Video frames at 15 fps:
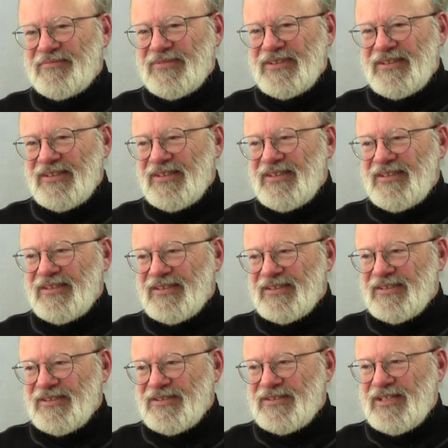mean,
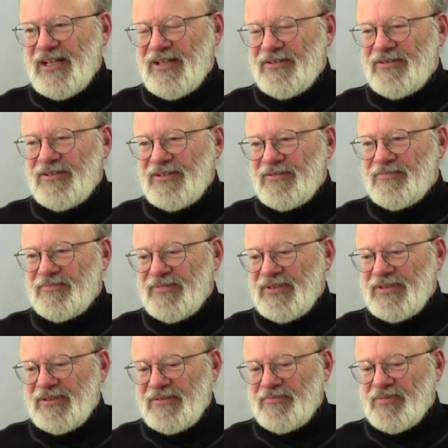the standard
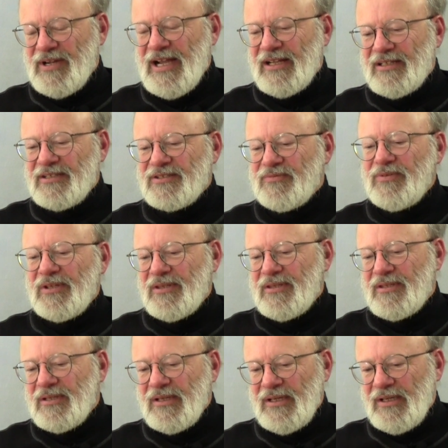in the practice
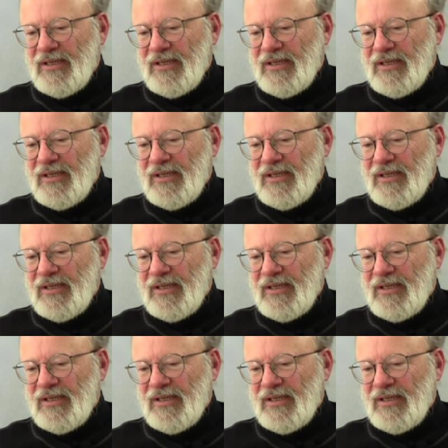with